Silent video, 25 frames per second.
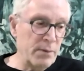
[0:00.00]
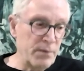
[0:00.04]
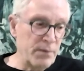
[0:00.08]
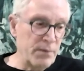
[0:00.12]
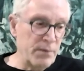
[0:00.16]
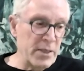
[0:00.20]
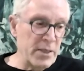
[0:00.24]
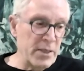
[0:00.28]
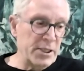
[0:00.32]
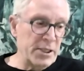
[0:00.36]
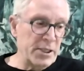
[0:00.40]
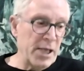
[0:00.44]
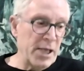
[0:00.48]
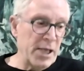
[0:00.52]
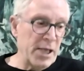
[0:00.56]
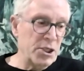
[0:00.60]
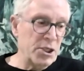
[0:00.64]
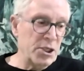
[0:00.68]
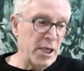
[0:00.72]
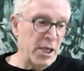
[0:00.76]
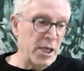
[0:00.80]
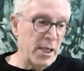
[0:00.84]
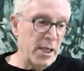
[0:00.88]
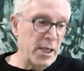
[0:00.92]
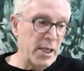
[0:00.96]
But
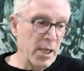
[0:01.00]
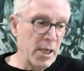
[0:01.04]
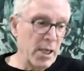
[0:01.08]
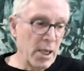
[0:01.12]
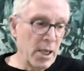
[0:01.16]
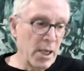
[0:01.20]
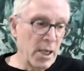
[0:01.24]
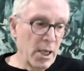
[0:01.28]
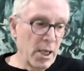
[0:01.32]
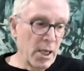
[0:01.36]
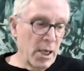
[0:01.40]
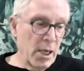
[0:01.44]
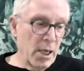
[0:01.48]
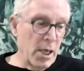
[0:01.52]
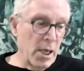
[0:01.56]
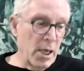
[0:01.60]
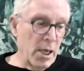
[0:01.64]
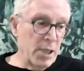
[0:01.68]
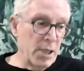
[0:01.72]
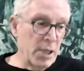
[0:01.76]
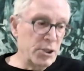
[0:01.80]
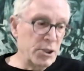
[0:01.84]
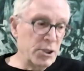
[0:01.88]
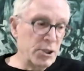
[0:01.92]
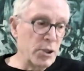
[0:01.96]
essentially,
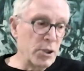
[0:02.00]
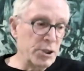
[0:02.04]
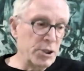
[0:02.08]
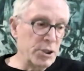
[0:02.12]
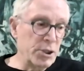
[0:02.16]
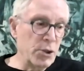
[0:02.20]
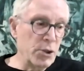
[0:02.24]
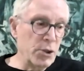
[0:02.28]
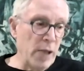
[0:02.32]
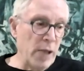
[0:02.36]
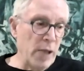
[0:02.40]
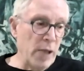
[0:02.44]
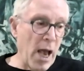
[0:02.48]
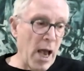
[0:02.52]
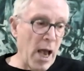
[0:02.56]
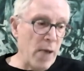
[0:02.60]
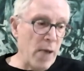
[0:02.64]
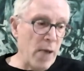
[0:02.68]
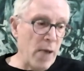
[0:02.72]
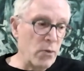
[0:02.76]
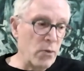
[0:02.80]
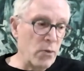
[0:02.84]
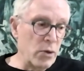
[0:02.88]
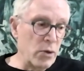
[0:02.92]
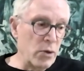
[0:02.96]
Sue and I
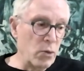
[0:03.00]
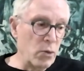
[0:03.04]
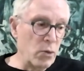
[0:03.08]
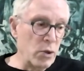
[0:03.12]
would